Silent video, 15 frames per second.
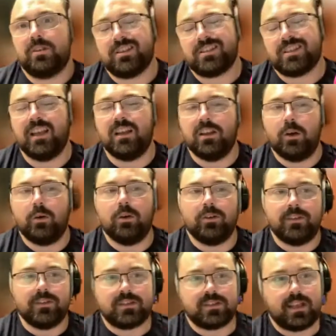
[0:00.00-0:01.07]
and I say lower
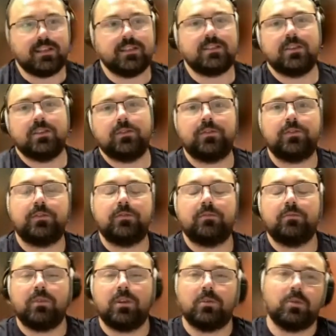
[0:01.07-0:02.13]
in the sense of,
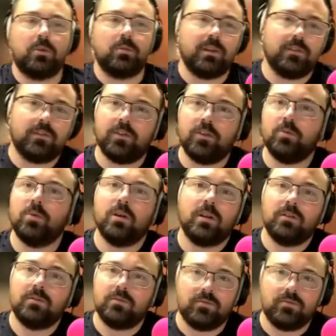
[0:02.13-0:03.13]
probably viewer